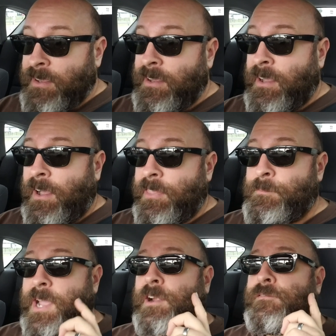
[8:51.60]
The
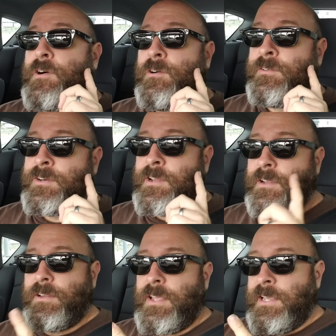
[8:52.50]

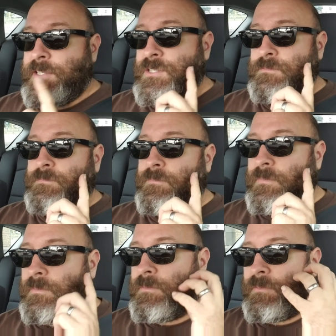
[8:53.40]
microphone is
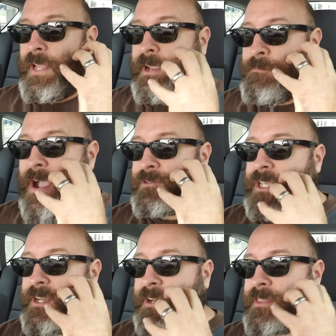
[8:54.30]
like
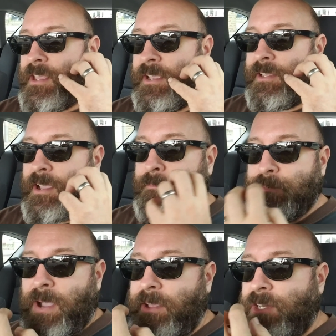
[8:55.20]
mounted in a thing that comes
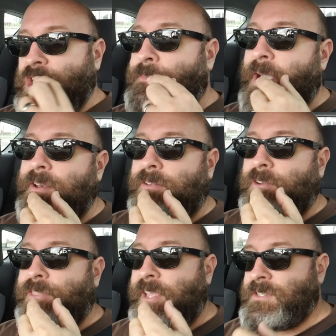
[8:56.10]
behind the cheek pad, and a
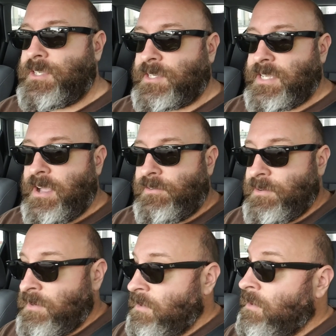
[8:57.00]
little thing sticks out,
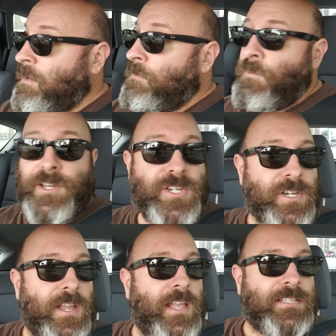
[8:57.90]

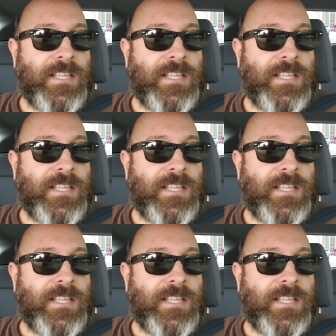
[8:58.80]
which is